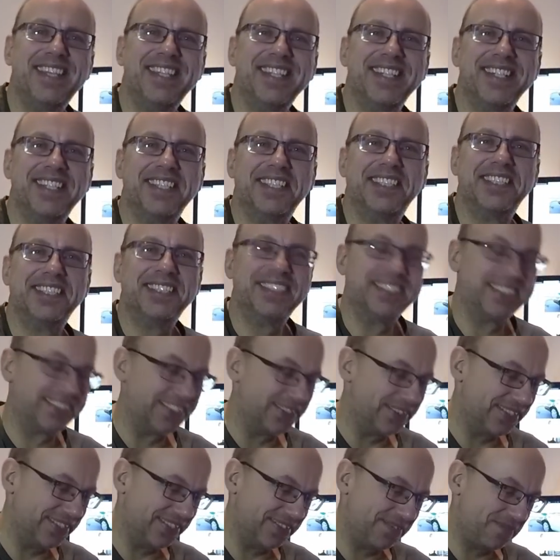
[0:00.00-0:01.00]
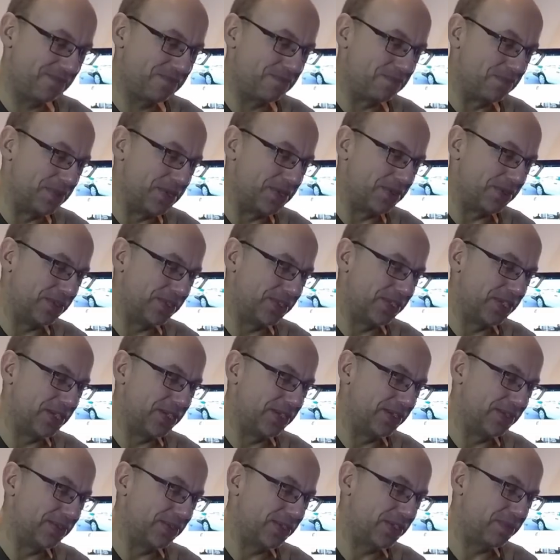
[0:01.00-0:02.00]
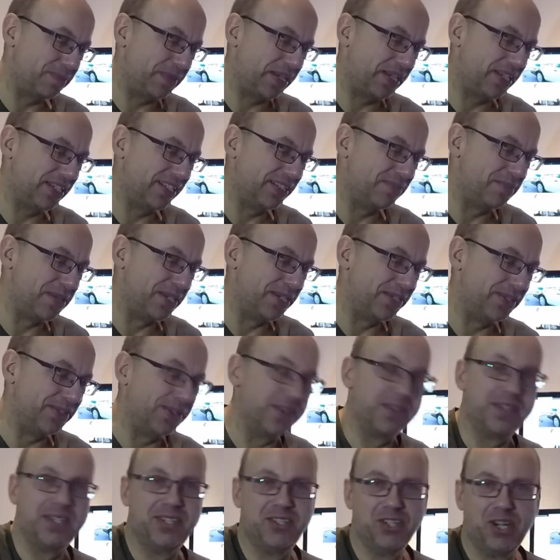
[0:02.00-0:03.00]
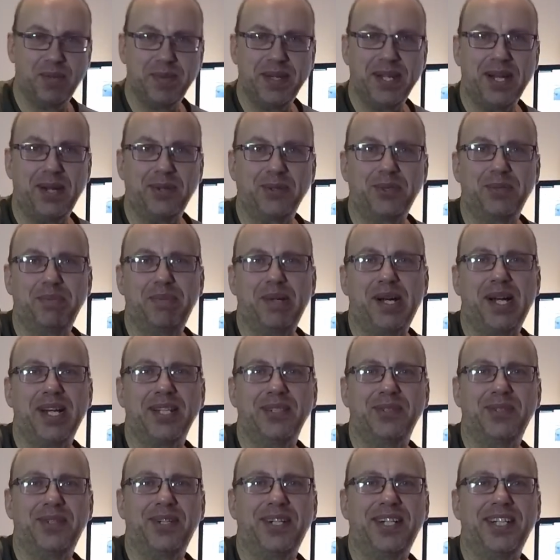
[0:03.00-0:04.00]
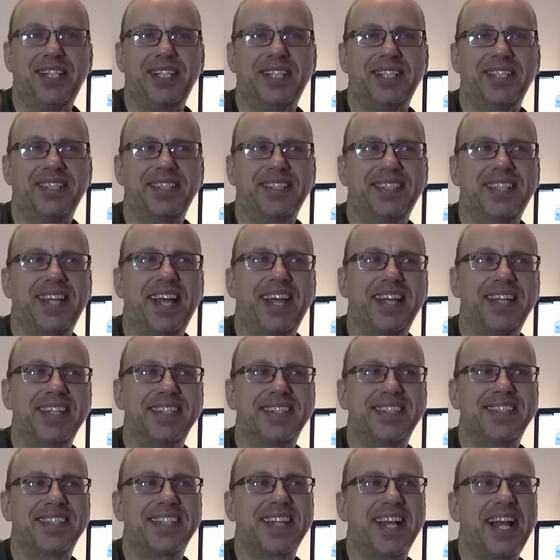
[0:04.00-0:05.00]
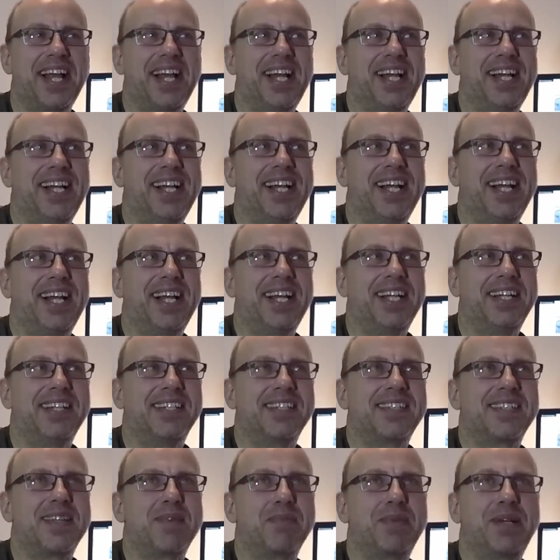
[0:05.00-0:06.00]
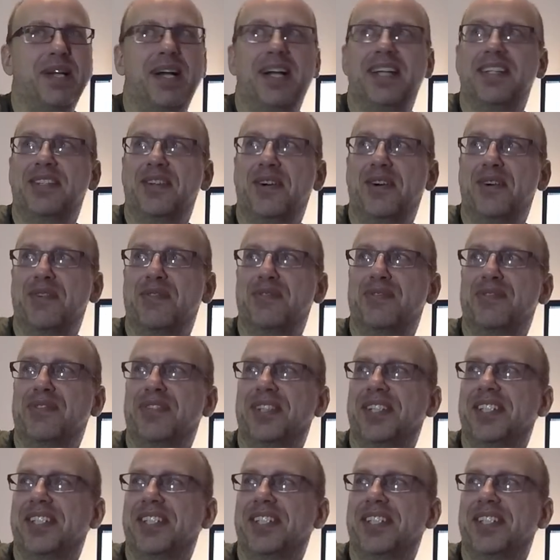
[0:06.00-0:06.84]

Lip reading: the speed limit on the German Autobahn is some kind of